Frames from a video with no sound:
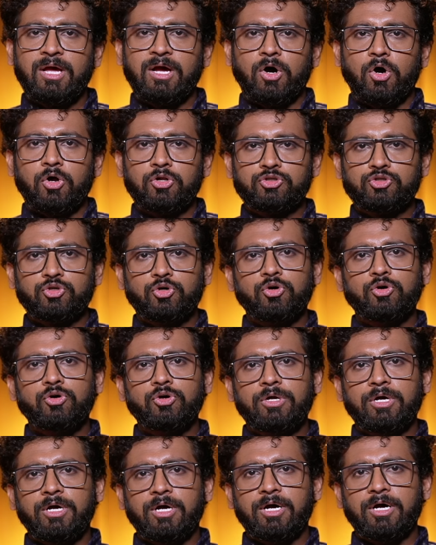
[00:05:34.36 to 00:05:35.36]
Also
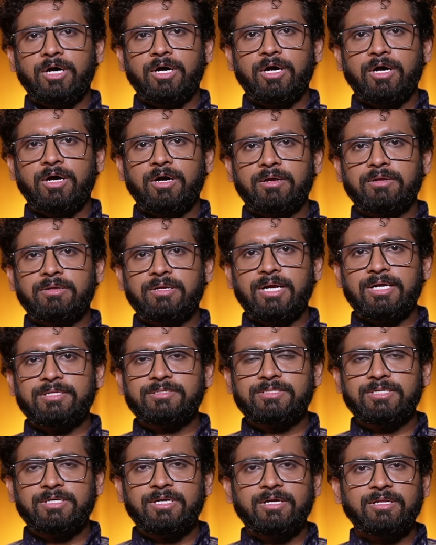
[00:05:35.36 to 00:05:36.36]

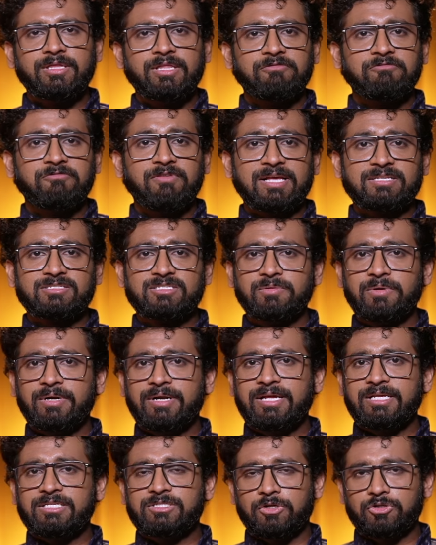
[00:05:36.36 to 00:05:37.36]
consider the
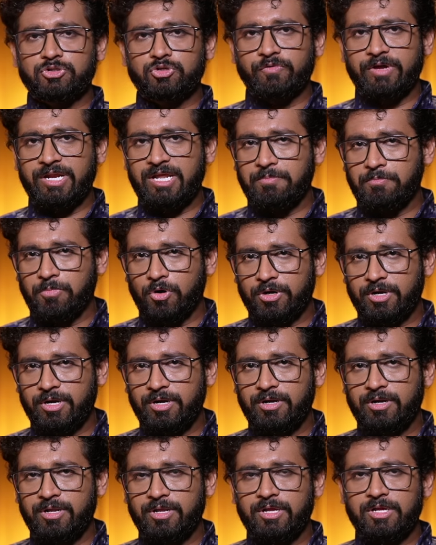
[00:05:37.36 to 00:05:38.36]
flexibility is also very important.